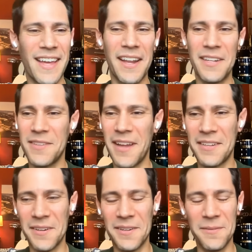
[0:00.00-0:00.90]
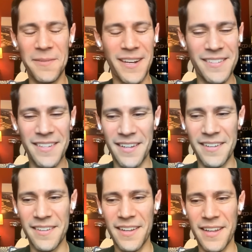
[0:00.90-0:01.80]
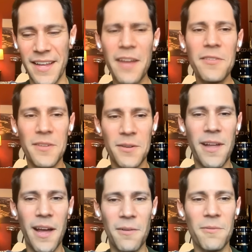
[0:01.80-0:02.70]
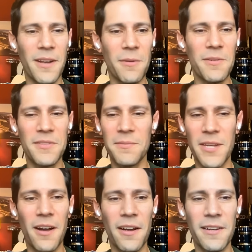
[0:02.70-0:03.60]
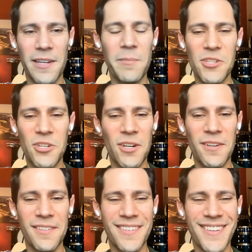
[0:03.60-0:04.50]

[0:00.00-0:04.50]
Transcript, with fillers: I turned to him and I said, I used to do that when I was young and immature.